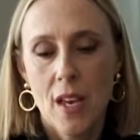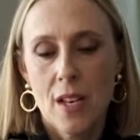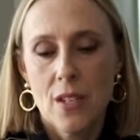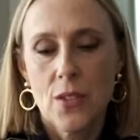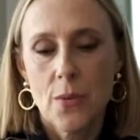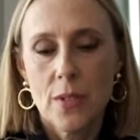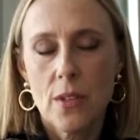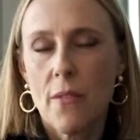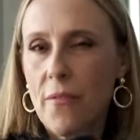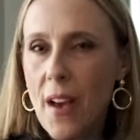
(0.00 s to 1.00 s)
So it's
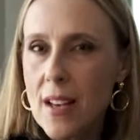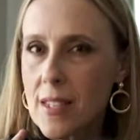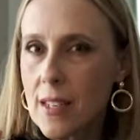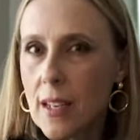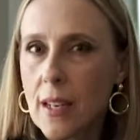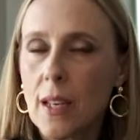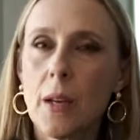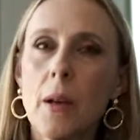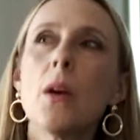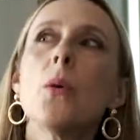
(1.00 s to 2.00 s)

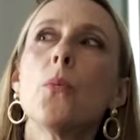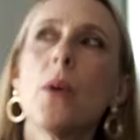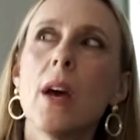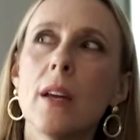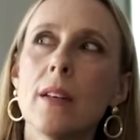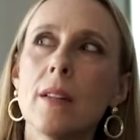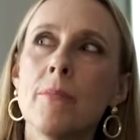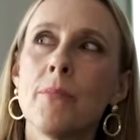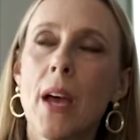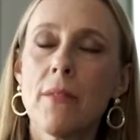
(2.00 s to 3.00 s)
fascinating when
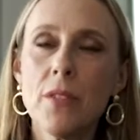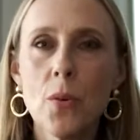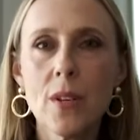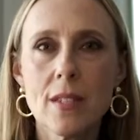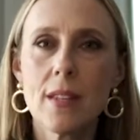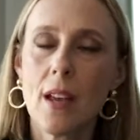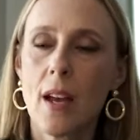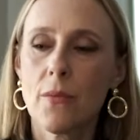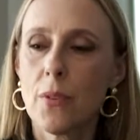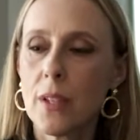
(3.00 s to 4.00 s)
I've noticed
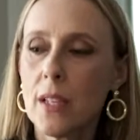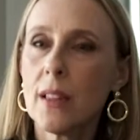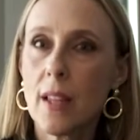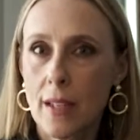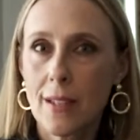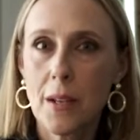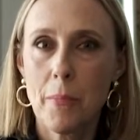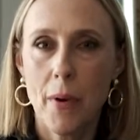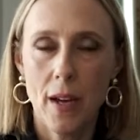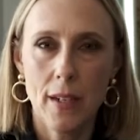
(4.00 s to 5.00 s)
I really like
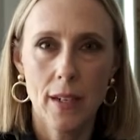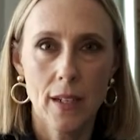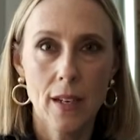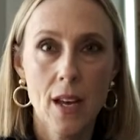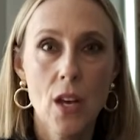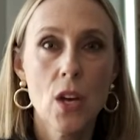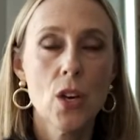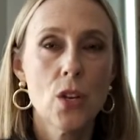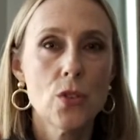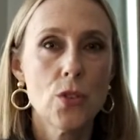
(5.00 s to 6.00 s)
combining
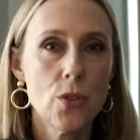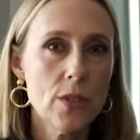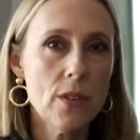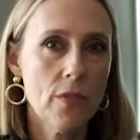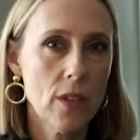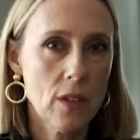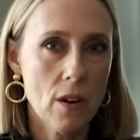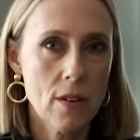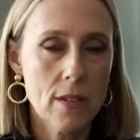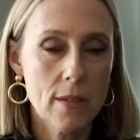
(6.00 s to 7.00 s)
two different
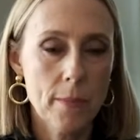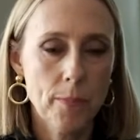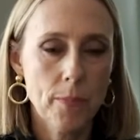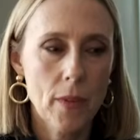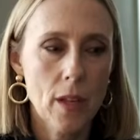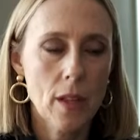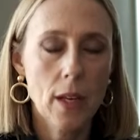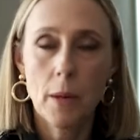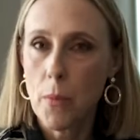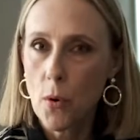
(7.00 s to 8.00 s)
yarns,
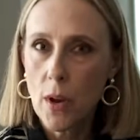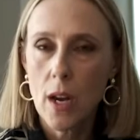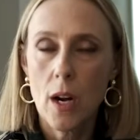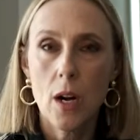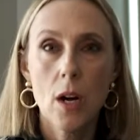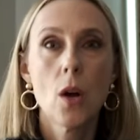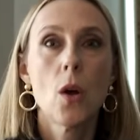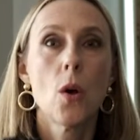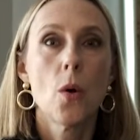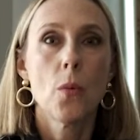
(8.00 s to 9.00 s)
like a mohair
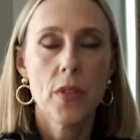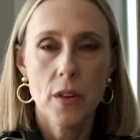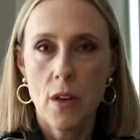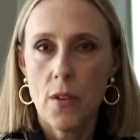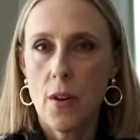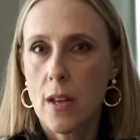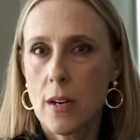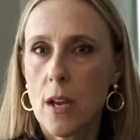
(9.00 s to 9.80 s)
with another, and